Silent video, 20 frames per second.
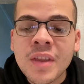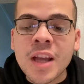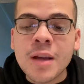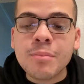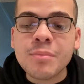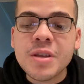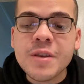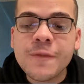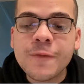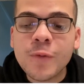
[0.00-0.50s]

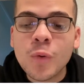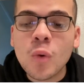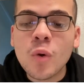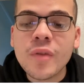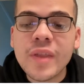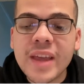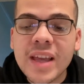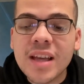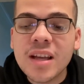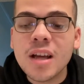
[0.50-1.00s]
before
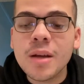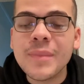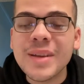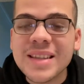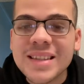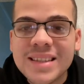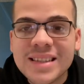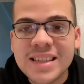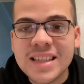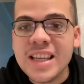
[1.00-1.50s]
they come
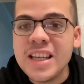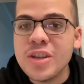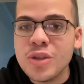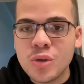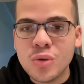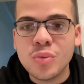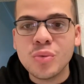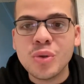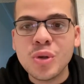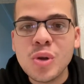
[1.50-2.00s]
and see
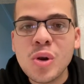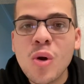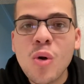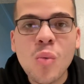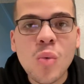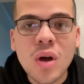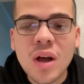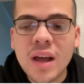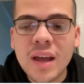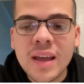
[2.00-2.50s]
you. You don't
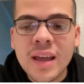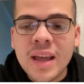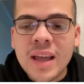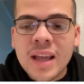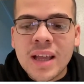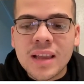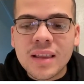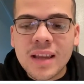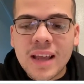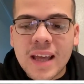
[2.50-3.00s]
want
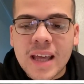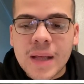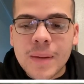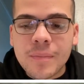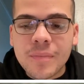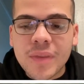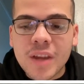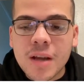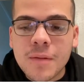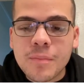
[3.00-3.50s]
like
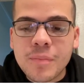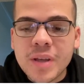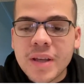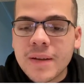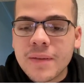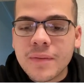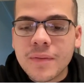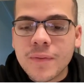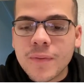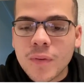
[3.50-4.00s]
a
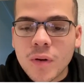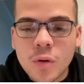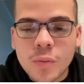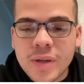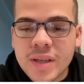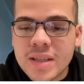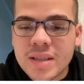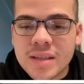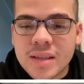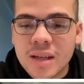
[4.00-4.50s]
big
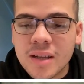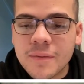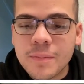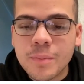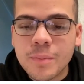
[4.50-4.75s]
froey stuff